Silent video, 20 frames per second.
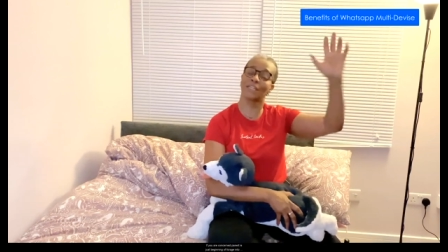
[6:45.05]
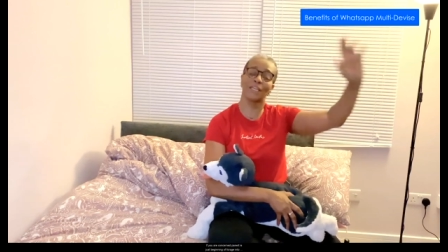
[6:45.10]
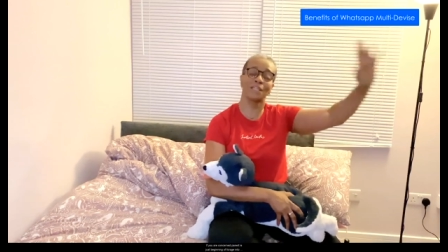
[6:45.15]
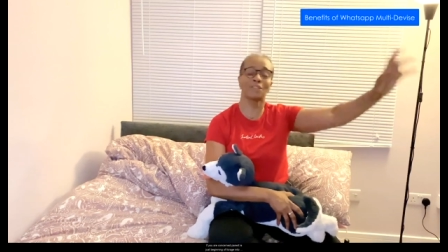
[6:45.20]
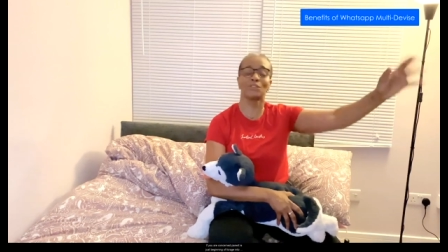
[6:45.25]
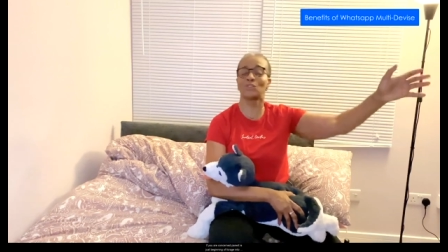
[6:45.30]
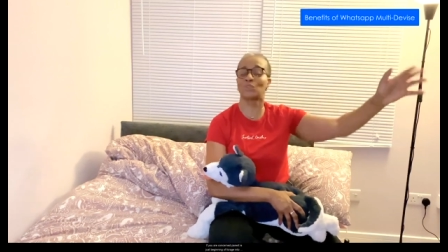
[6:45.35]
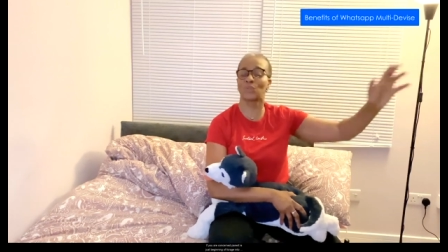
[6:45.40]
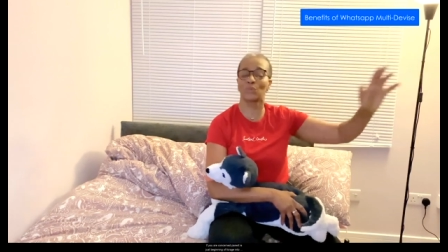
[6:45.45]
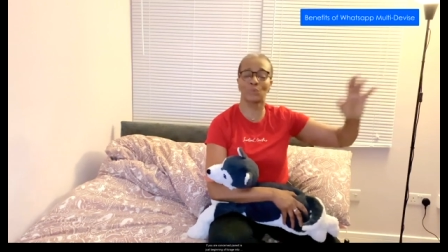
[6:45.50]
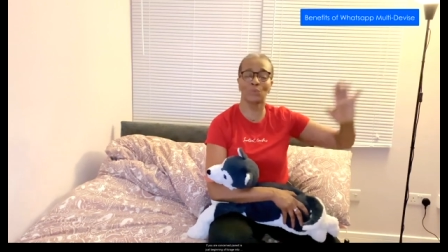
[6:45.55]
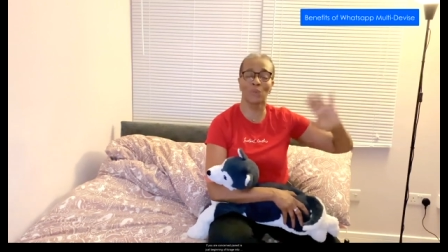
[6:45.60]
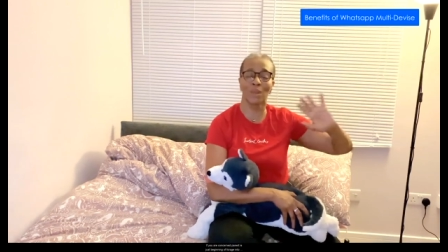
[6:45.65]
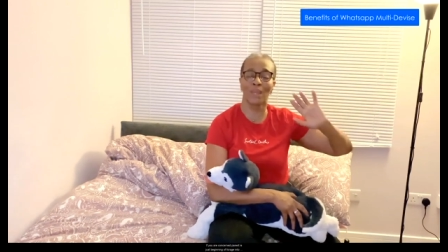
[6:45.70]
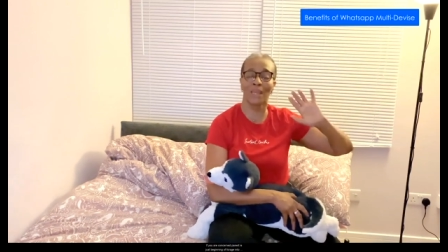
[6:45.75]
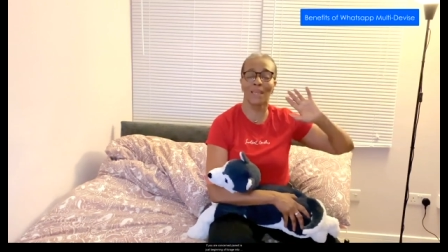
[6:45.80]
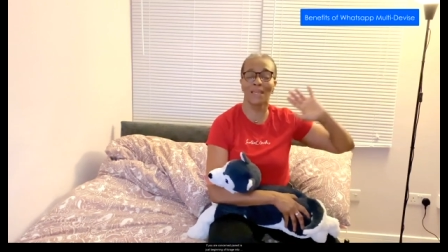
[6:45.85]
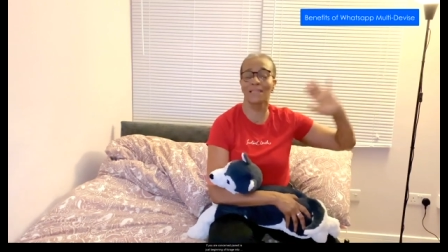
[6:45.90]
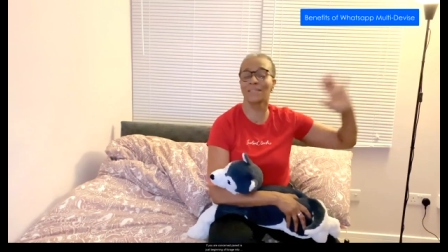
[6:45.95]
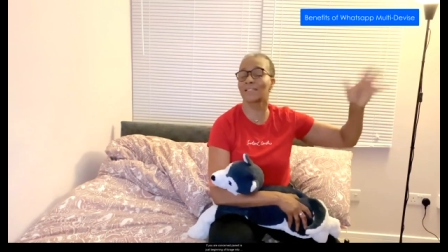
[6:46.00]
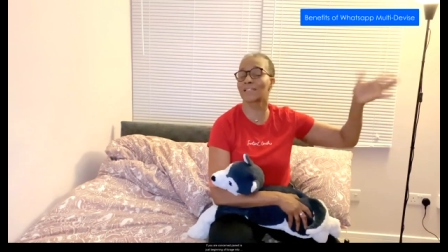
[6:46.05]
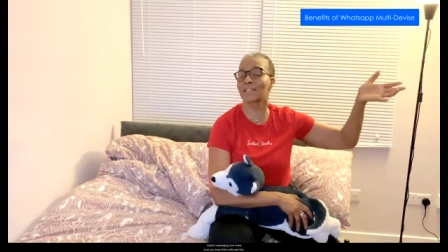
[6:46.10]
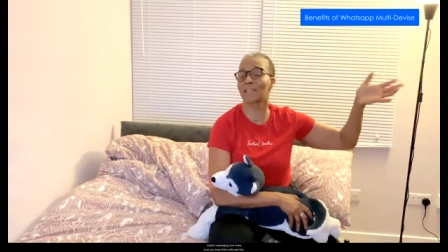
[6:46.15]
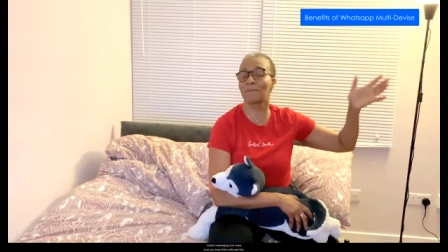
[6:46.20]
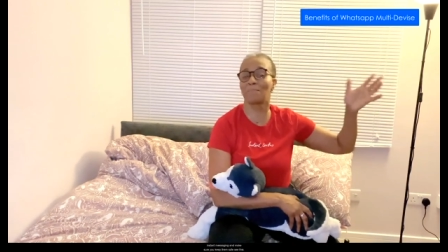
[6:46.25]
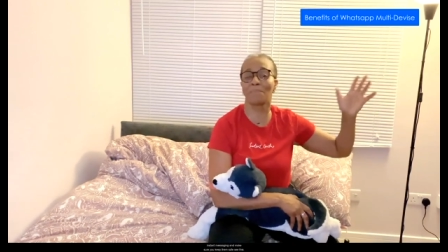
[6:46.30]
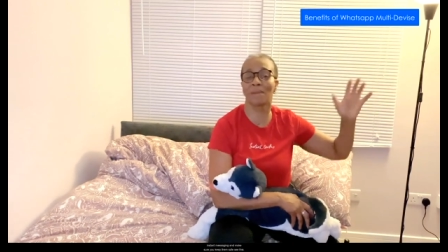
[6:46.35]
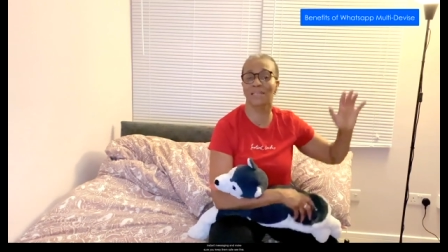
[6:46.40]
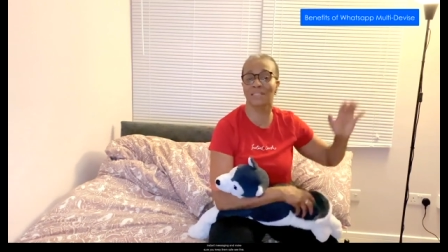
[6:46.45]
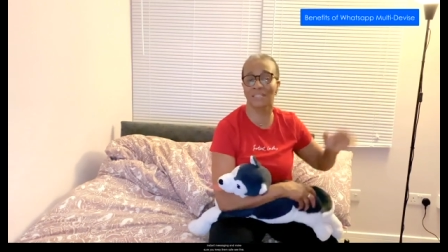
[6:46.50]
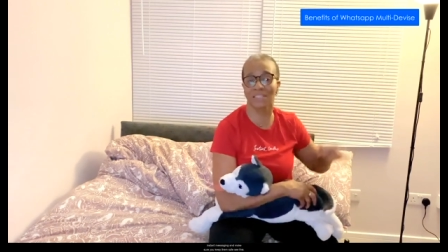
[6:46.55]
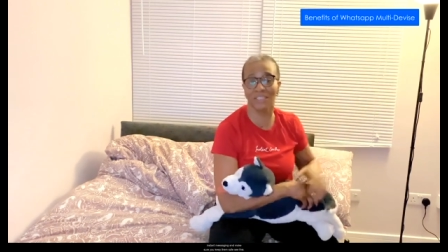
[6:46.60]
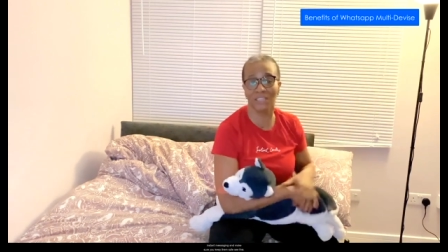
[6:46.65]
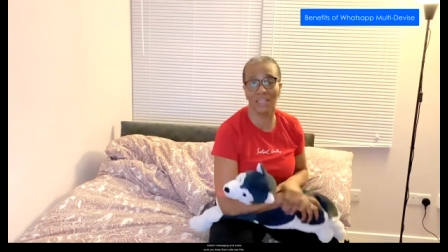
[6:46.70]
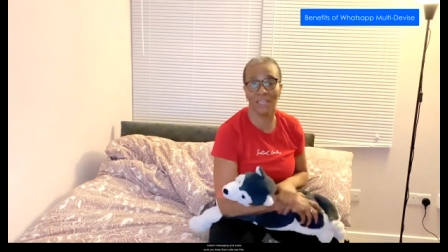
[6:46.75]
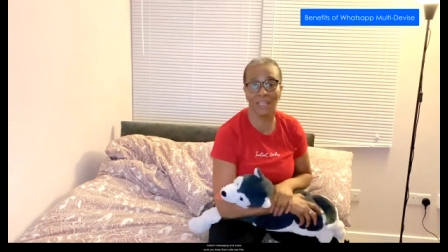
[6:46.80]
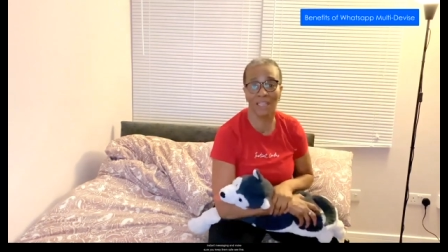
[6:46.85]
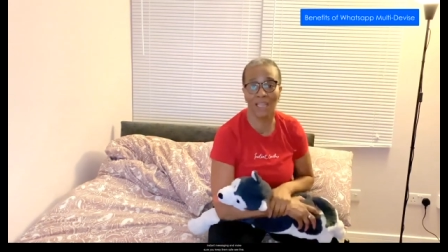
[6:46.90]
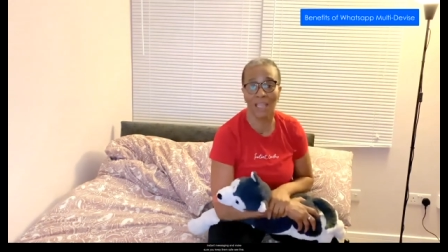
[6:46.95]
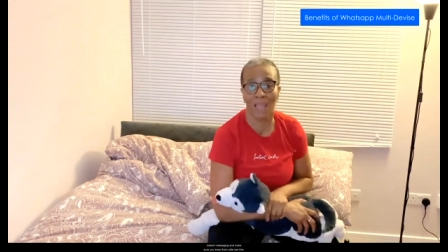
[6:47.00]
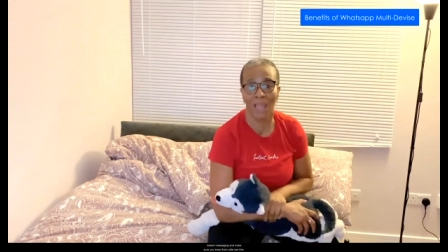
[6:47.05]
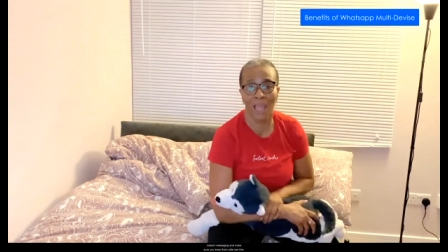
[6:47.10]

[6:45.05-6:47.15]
into instant messaging